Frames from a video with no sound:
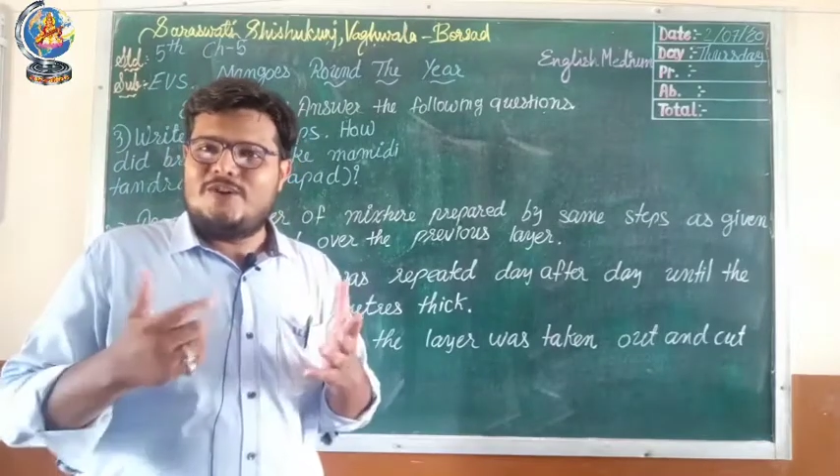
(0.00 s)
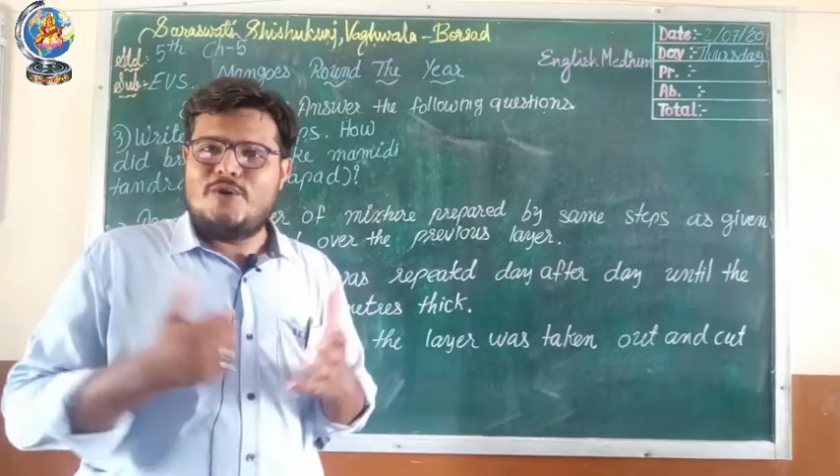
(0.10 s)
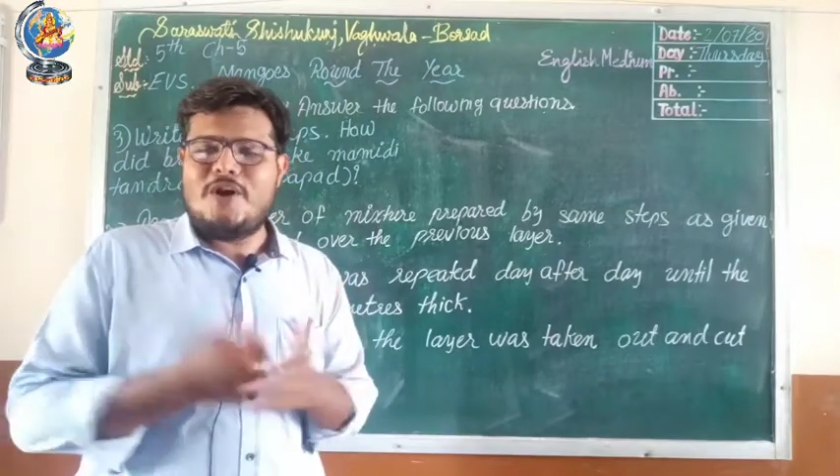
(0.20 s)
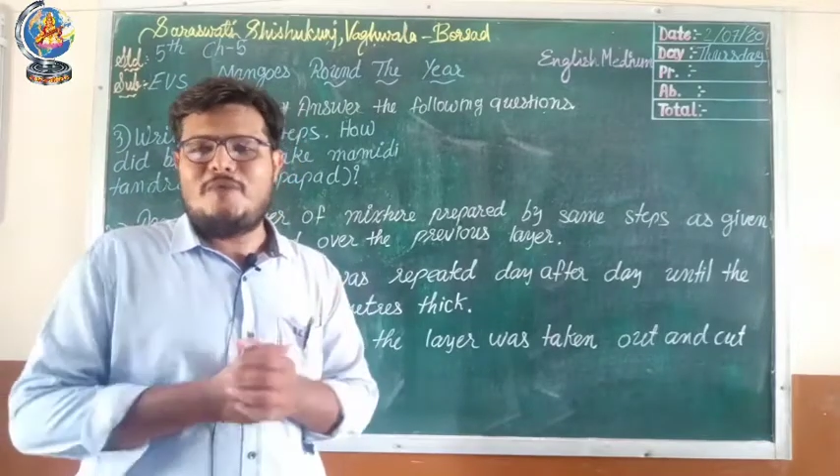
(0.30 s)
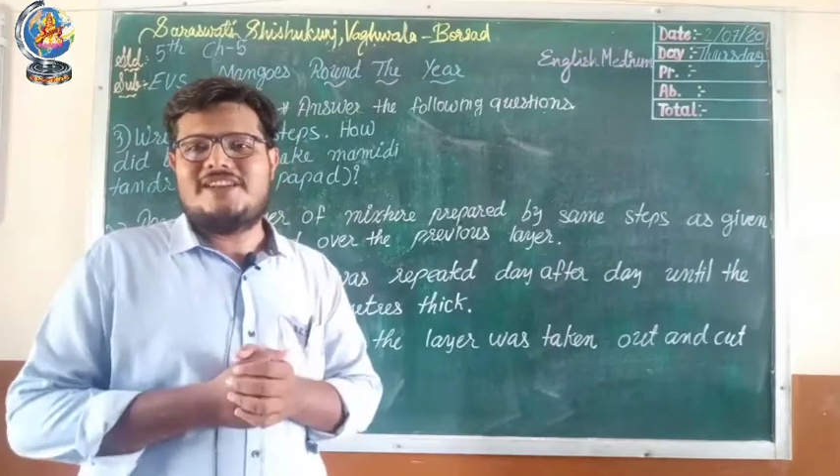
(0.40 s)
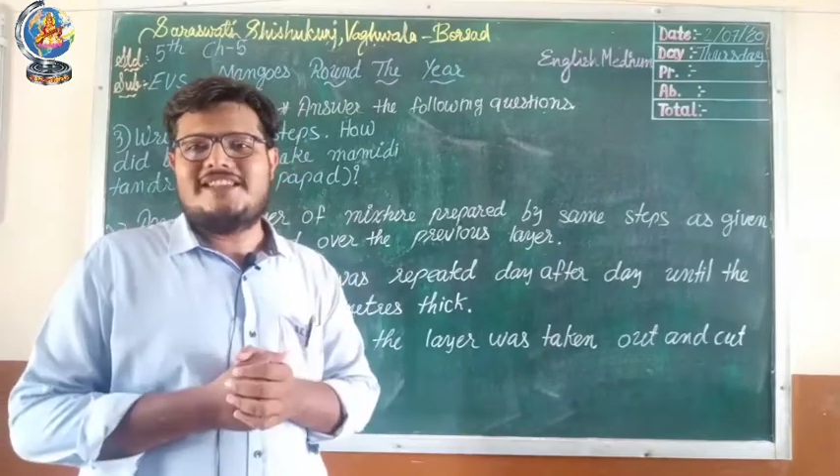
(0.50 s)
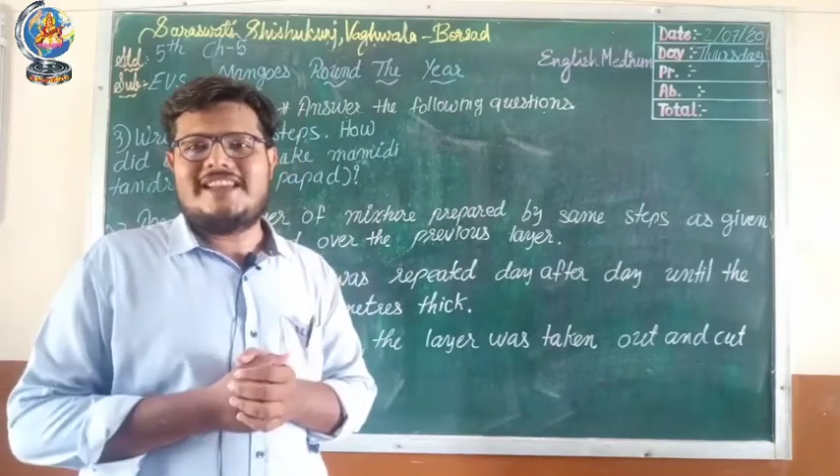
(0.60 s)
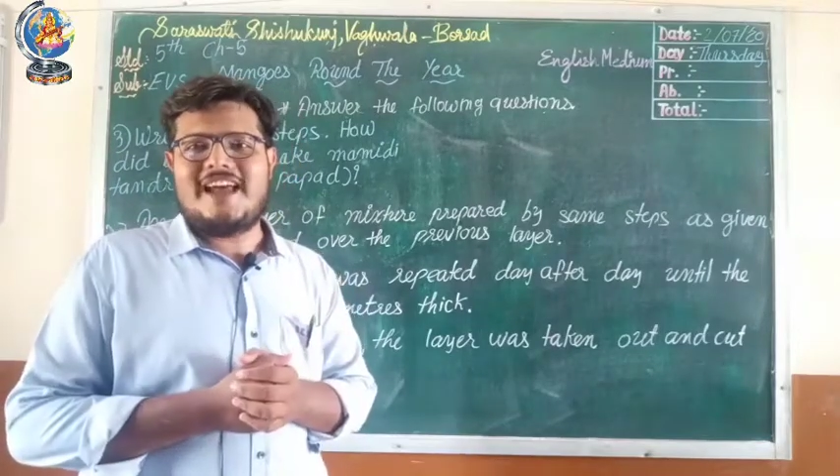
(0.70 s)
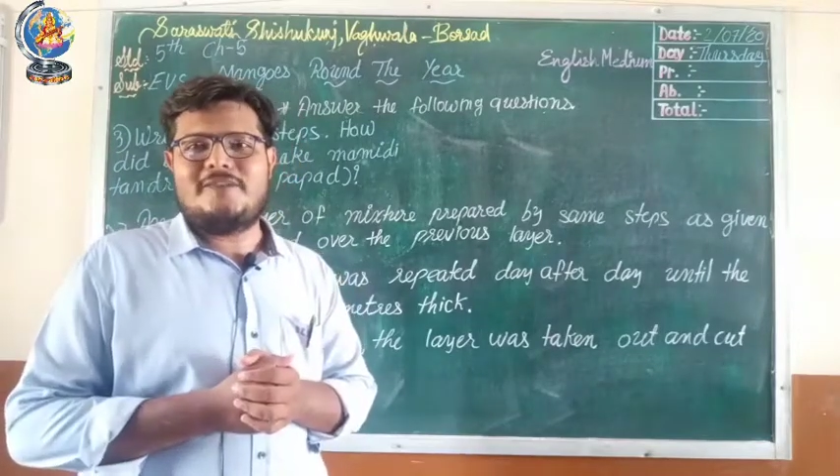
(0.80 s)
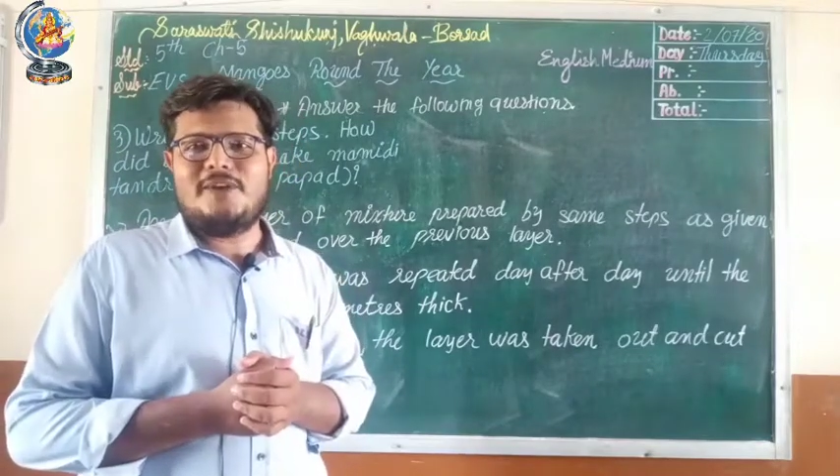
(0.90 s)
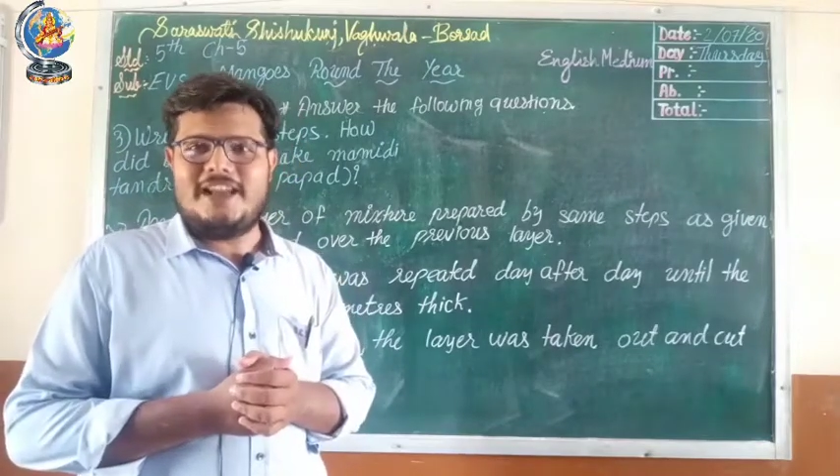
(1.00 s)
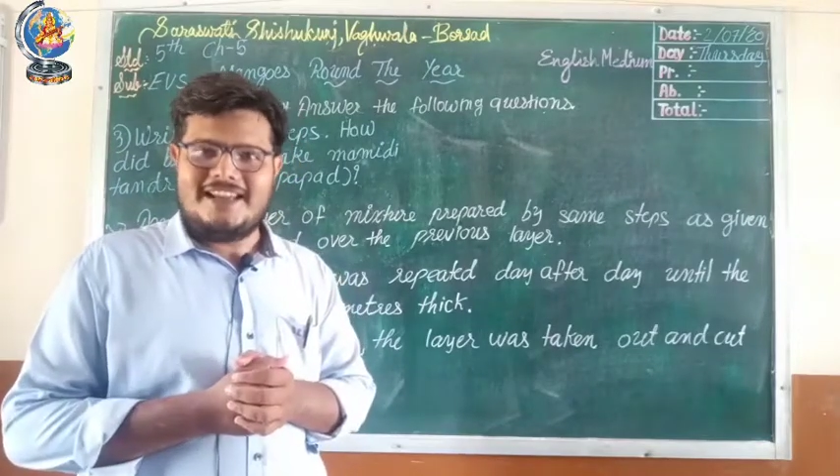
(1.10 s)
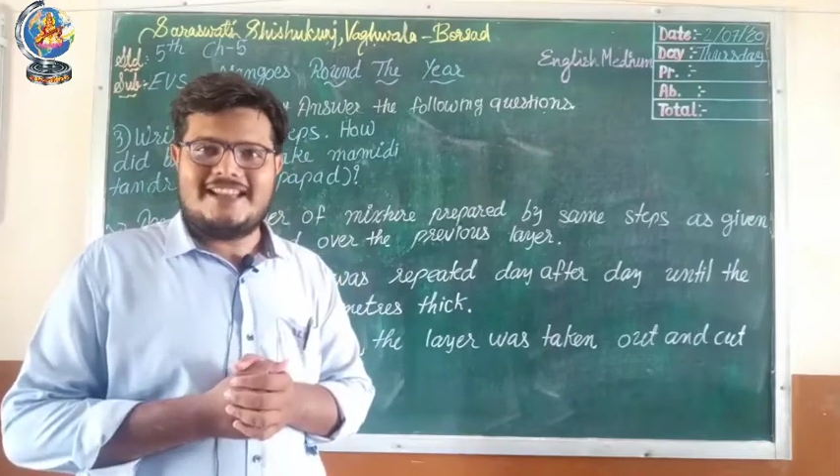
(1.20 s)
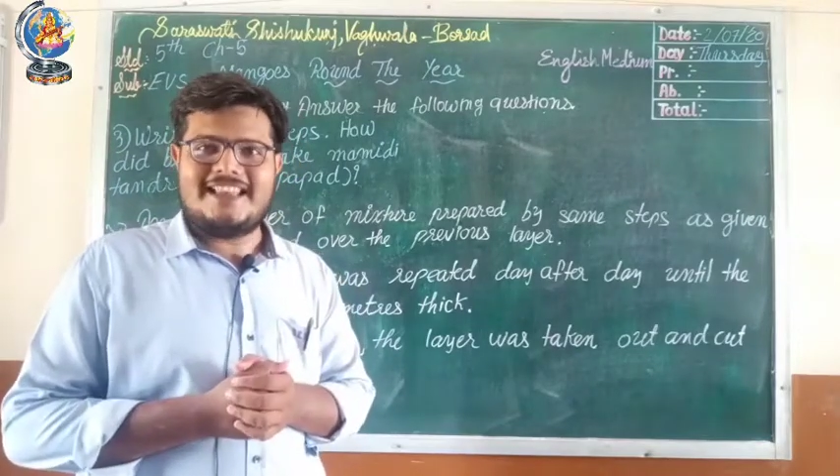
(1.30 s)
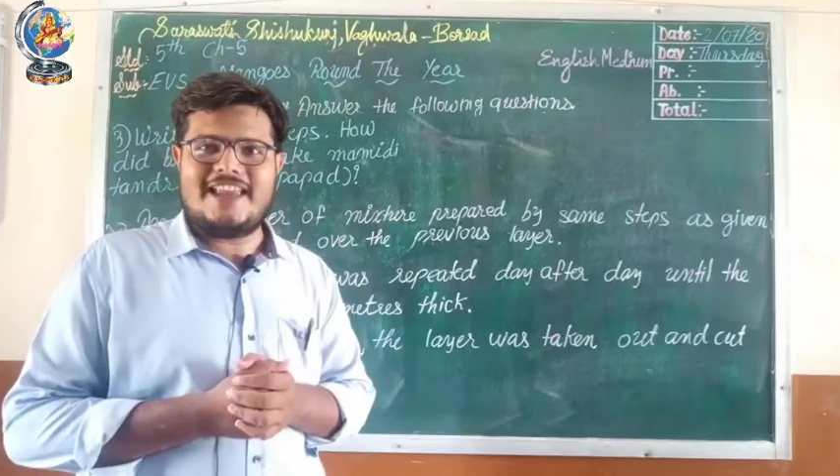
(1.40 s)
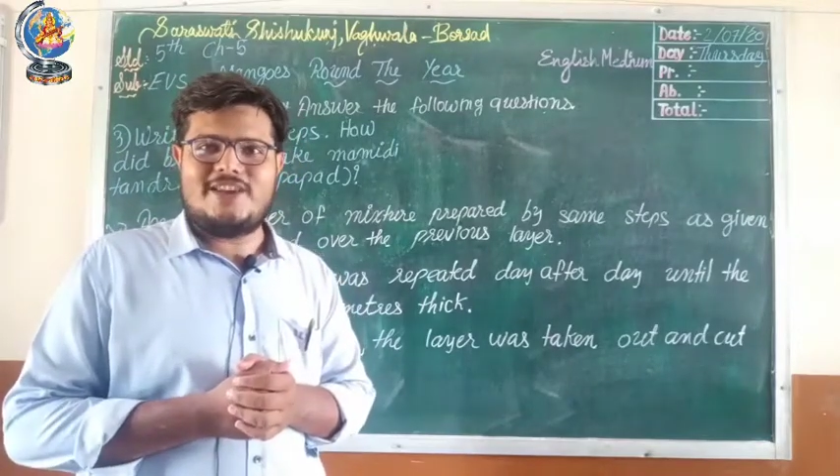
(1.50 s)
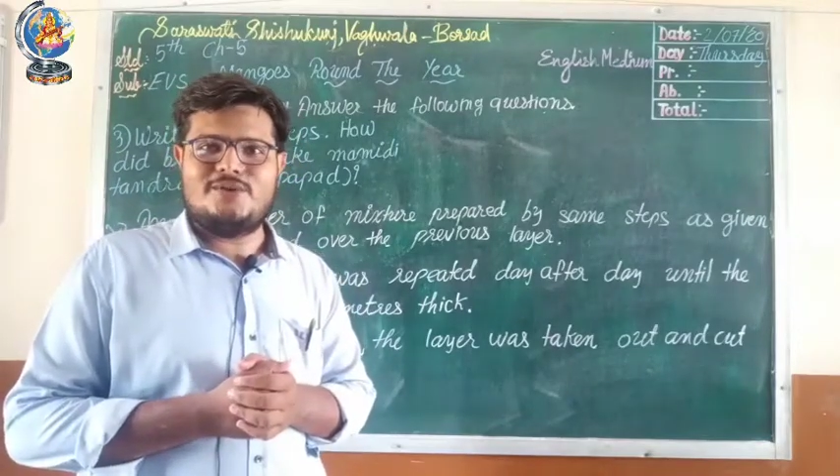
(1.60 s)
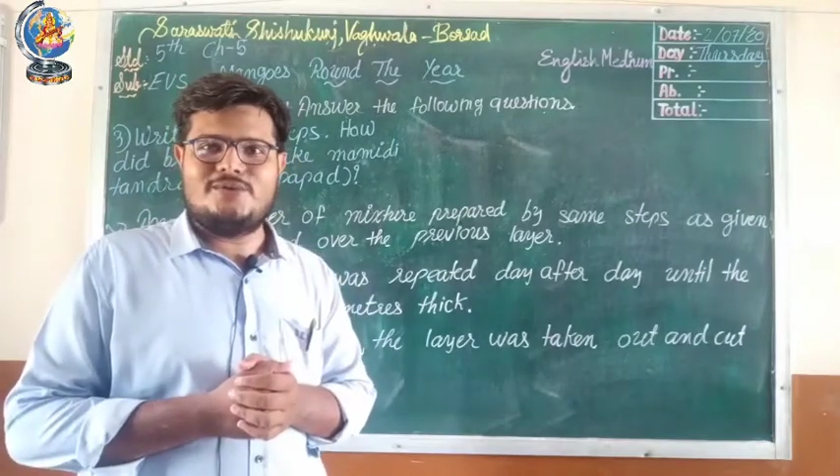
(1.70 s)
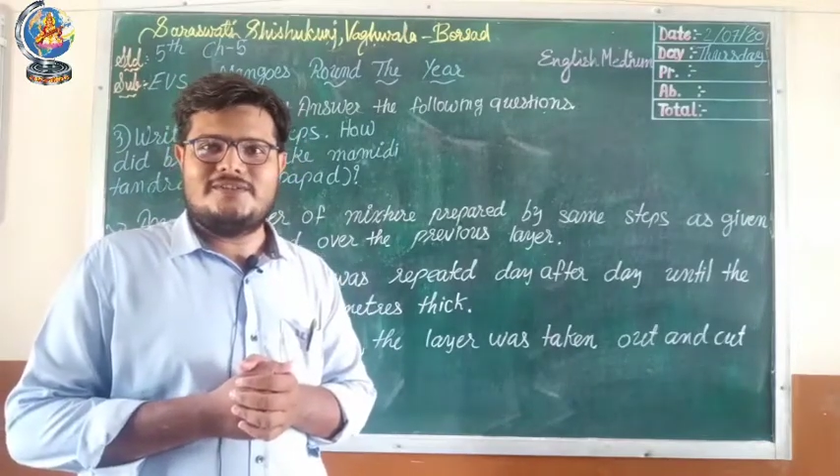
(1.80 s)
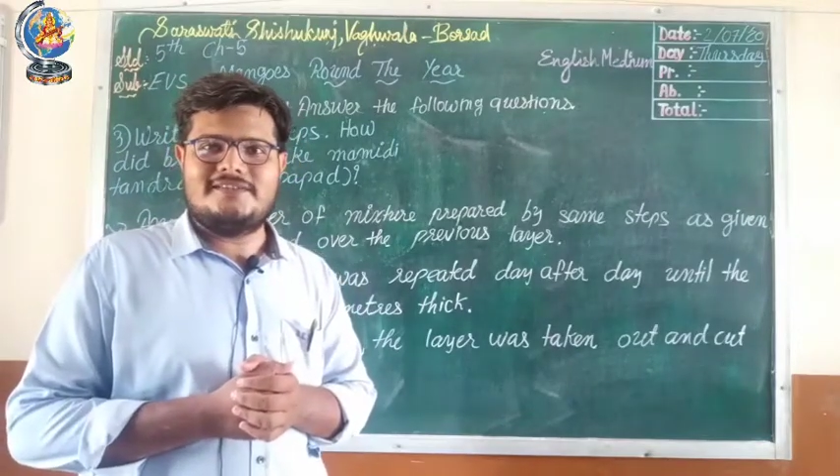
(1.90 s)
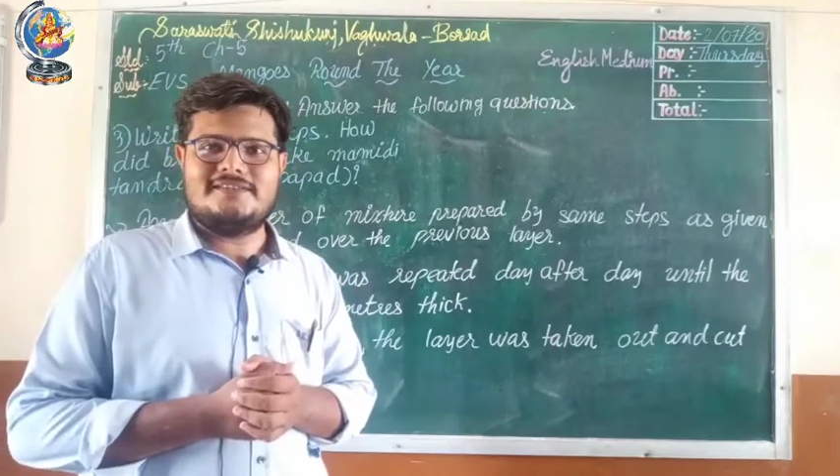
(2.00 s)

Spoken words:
Do your worksheet carefully. Thank you.